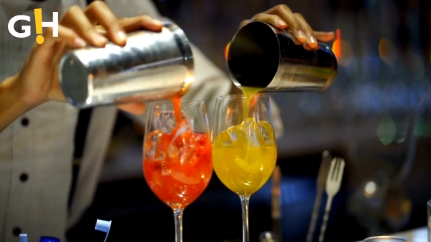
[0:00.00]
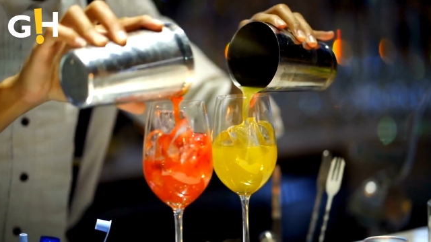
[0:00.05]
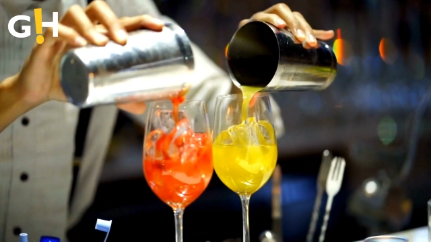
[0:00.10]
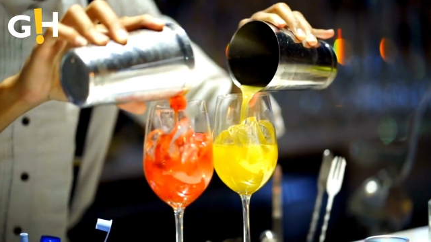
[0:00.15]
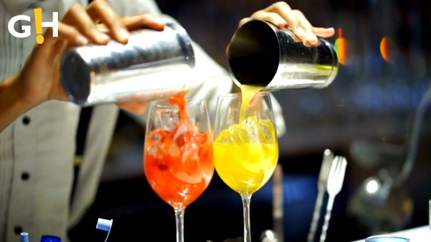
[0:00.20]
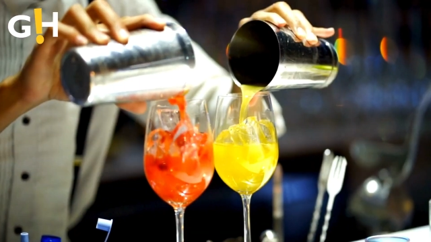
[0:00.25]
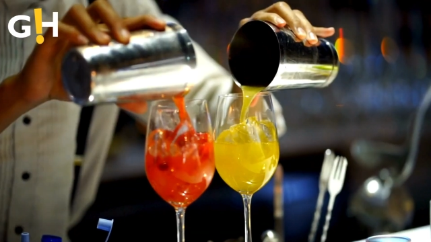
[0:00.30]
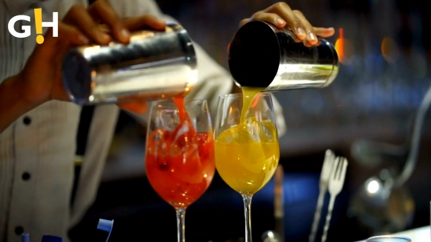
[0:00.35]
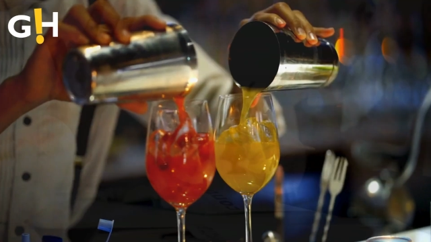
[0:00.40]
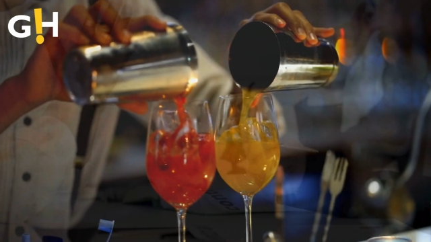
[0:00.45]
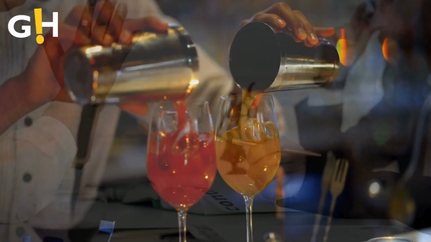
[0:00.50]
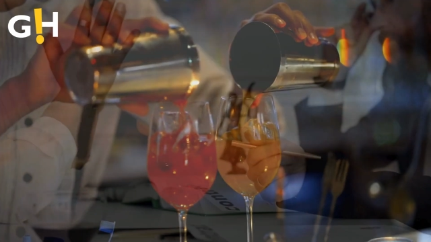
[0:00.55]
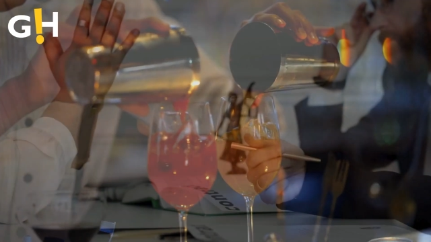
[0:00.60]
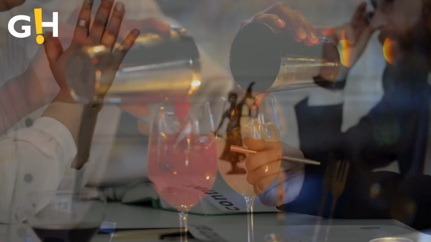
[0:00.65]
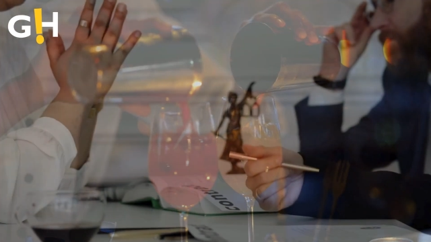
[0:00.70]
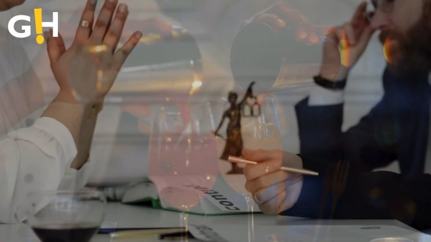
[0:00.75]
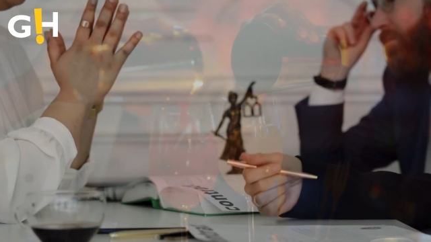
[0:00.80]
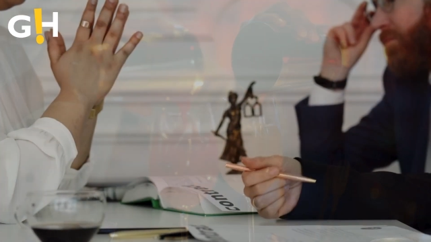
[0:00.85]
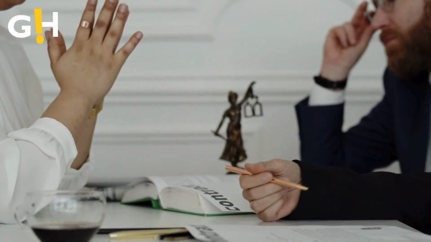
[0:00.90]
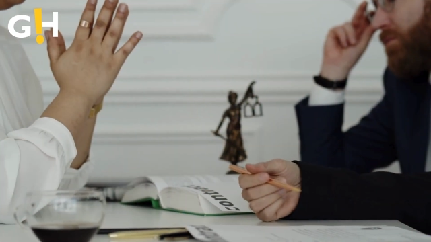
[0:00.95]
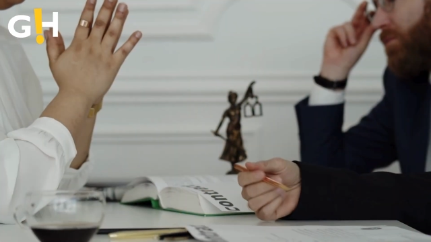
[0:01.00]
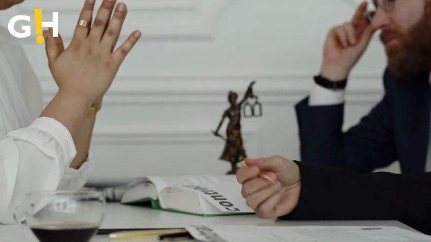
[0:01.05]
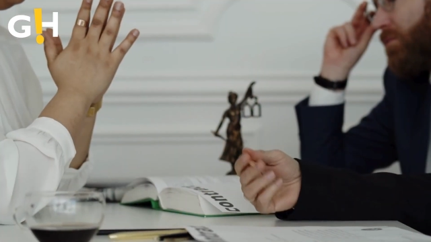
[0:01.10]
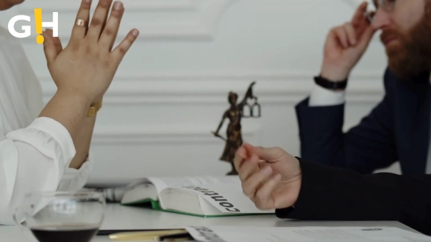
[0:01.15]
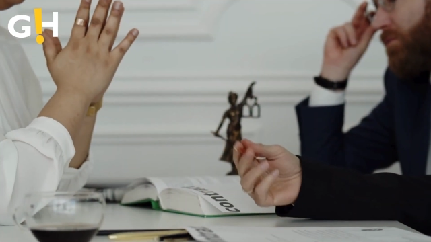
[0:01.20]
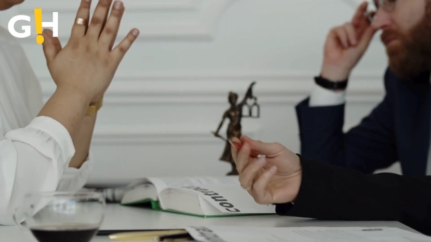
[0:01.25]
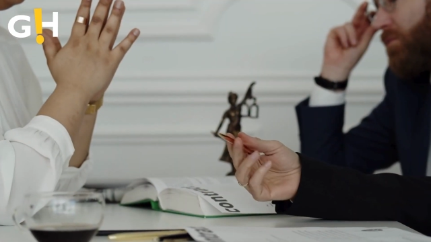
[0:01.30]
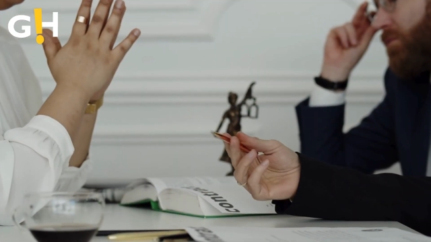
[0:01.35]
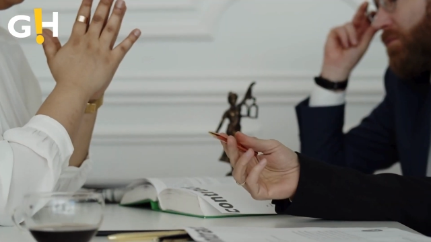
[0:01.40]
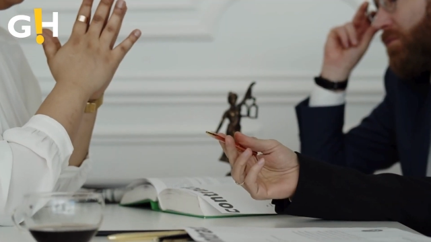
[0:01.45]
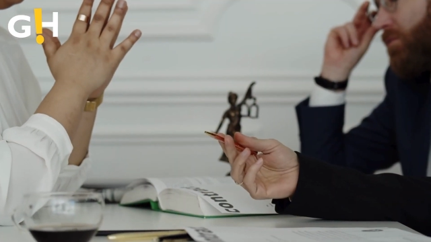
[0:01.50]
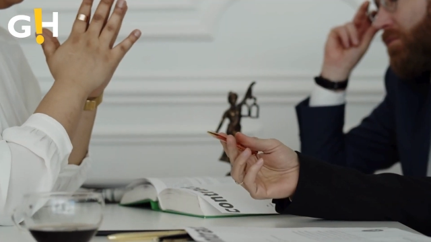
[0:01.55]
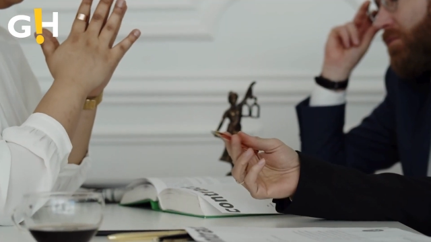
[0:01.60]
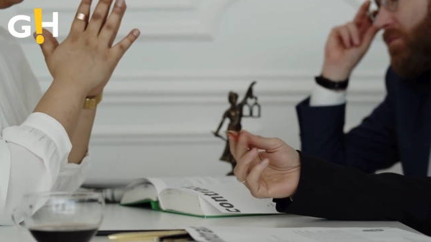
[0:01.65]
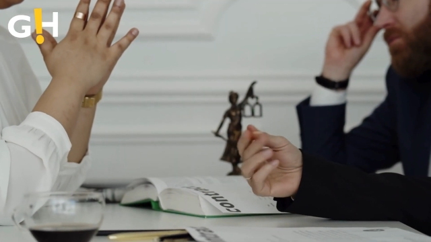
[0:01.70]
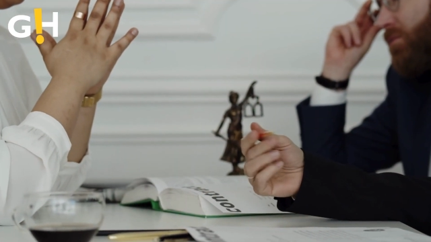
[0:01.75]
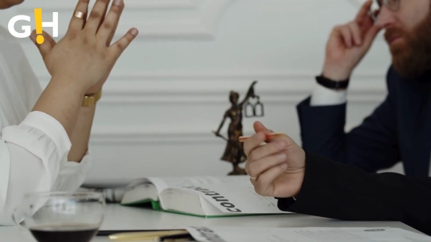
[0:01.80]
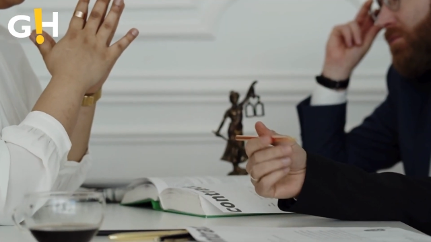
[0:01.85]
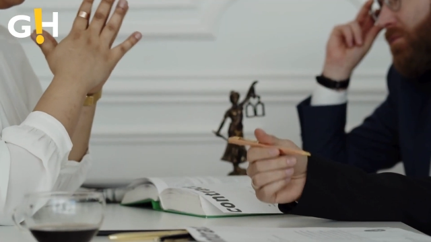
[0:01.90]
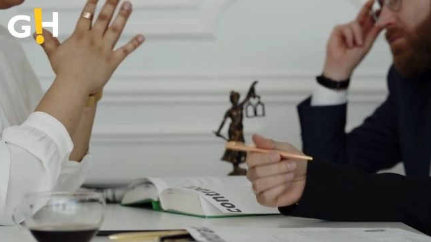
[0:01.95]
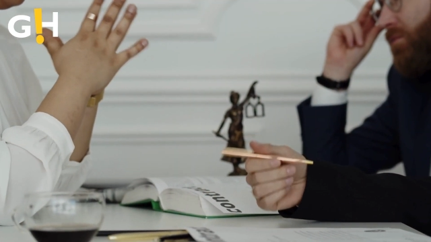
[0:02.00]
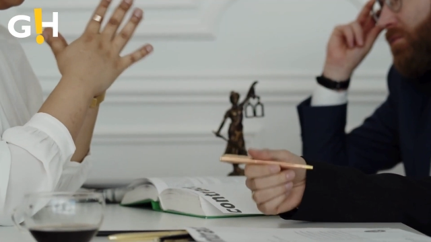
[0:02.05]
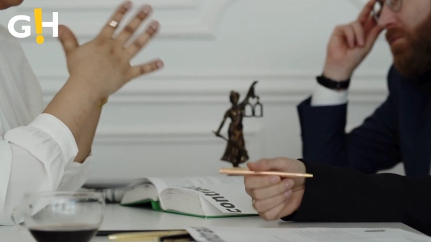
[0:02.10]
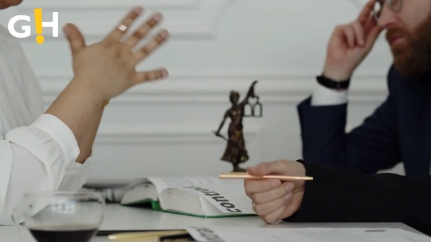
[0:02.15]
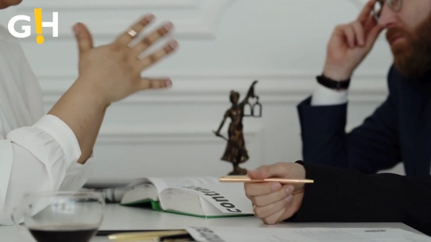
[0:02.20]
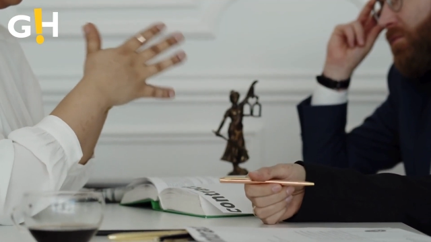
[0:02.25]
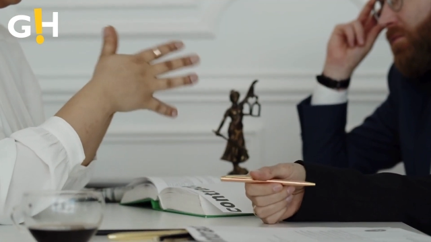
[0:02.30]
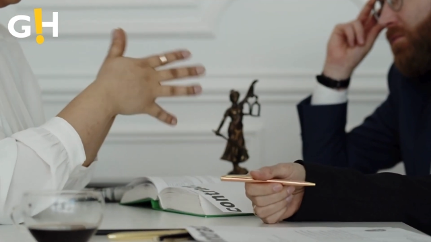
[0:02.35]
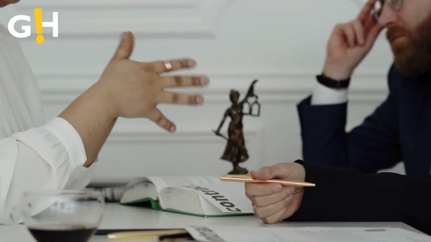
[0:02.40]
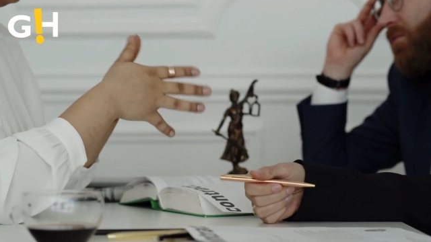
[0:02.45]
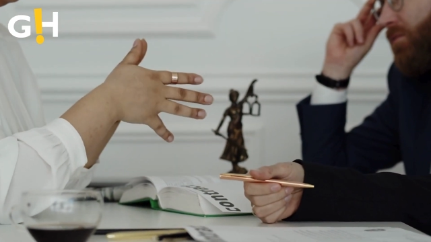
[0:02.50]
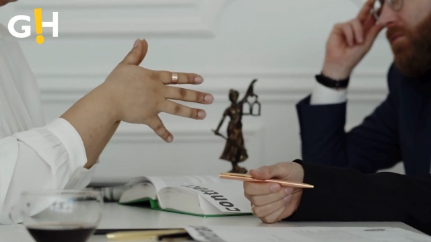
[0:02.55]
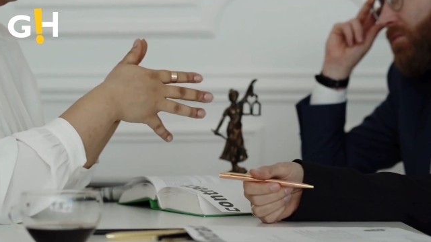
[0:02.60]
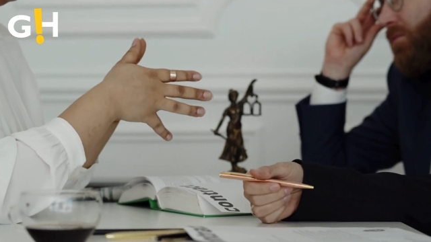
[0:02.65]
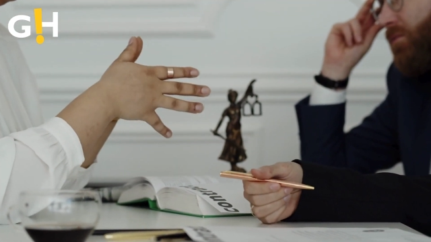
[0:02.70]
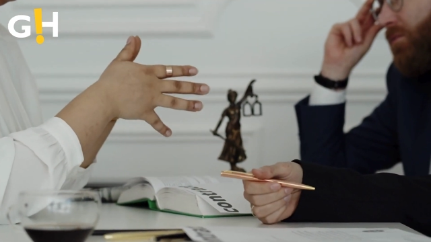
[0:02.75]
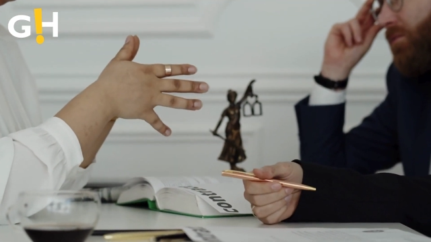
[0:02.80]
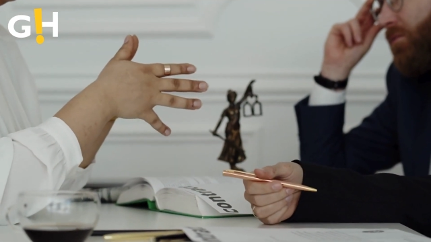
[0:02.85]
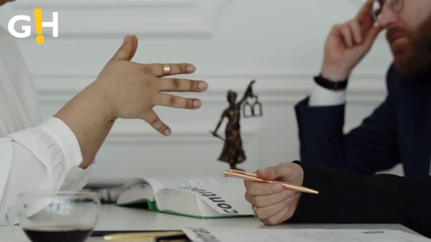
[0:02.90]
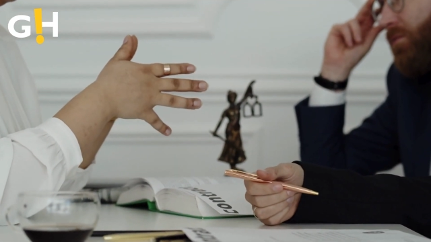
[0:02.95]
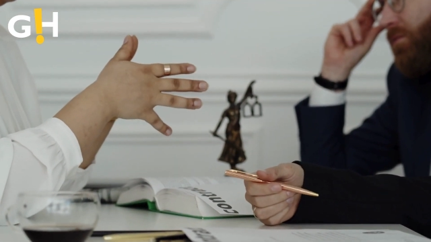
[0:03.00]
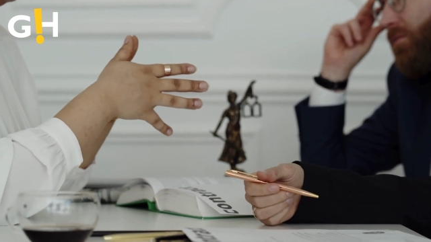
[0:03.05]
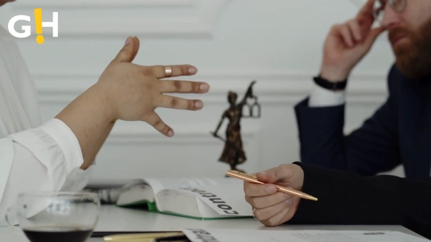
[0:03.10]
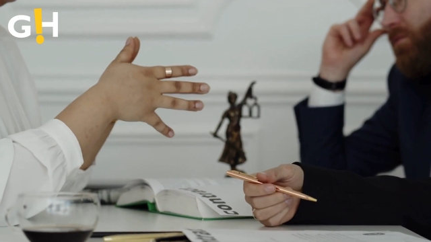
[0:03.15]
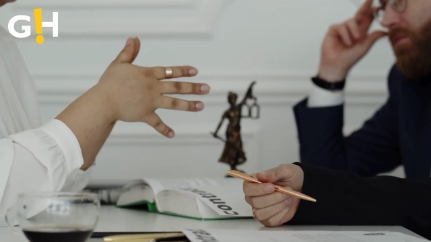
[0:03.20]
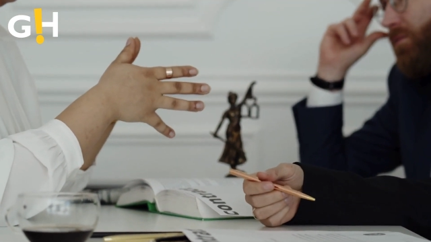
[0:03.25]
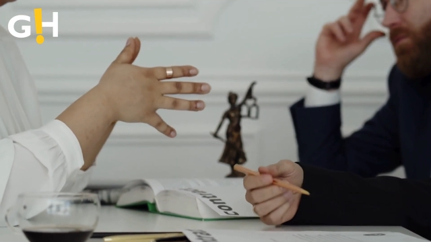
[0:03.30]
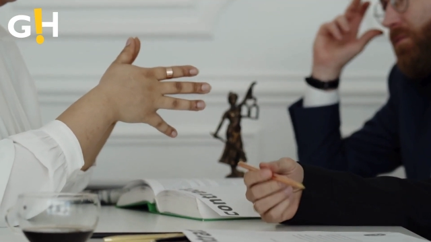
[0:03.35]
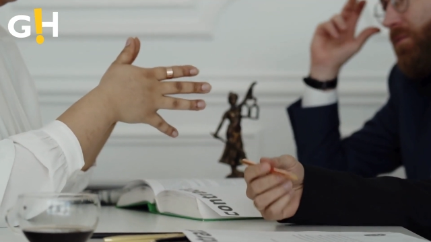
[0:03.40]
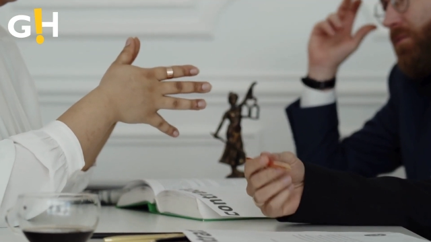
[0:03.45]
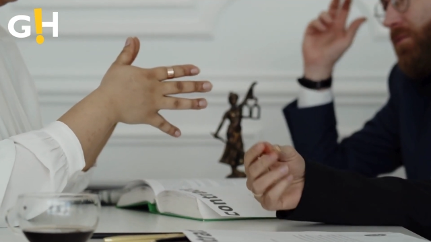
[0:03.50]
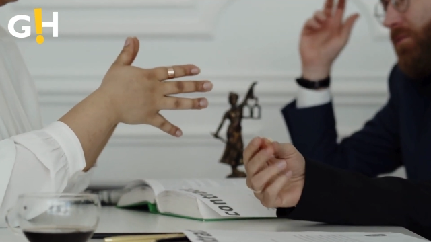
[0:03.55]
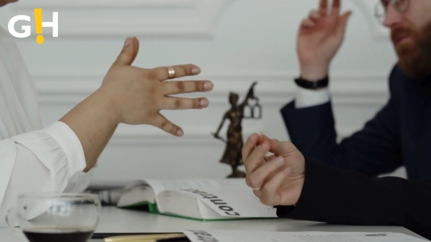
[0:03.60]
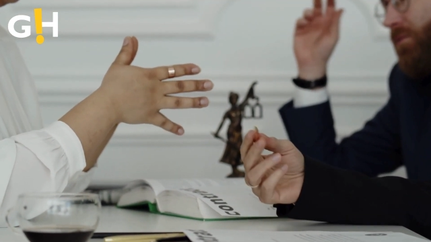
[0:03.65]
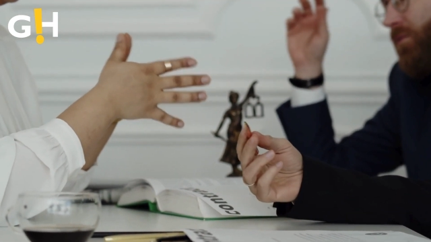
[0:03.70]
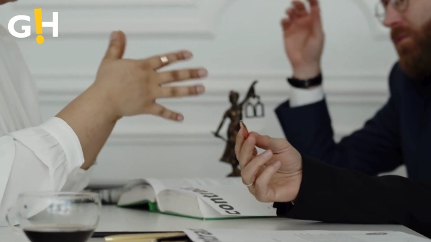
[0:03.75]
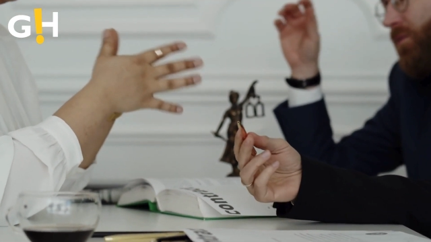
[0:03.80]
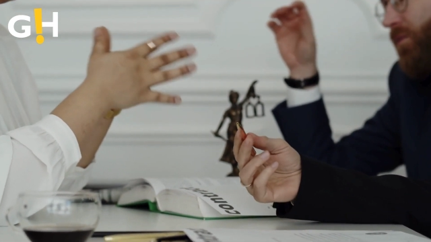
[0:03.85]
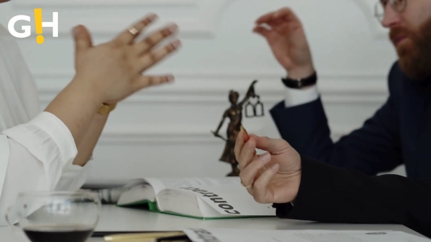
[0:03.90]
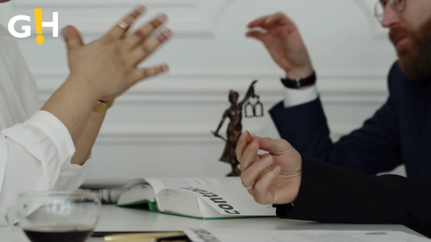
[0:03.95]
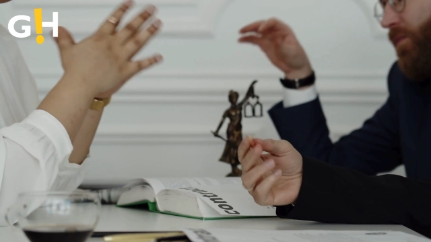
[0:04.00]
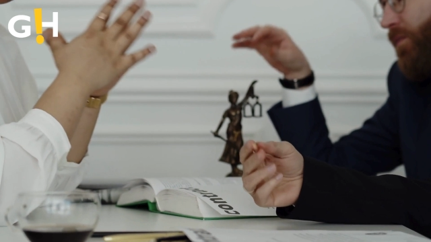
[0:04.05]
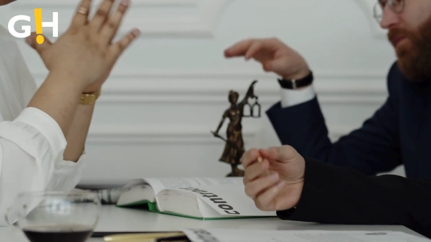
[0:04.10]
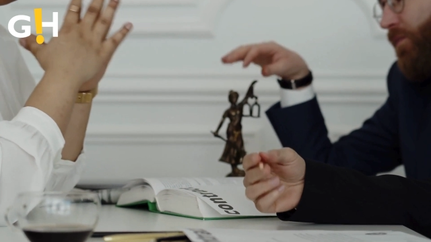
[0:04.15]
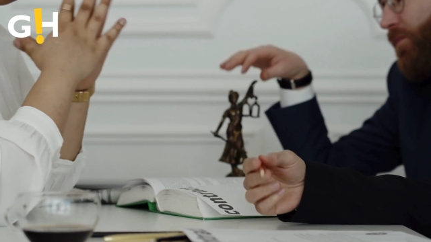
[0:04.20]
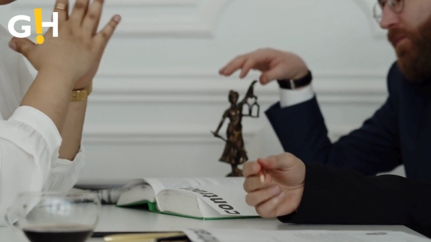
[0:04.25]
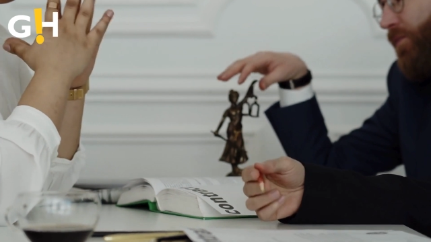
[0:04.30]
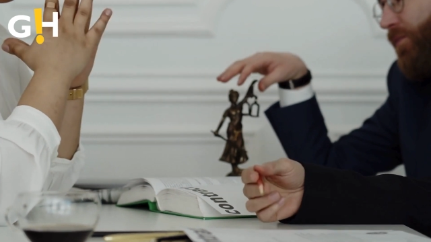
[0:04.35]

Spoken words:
Nobody's mouth can be seen.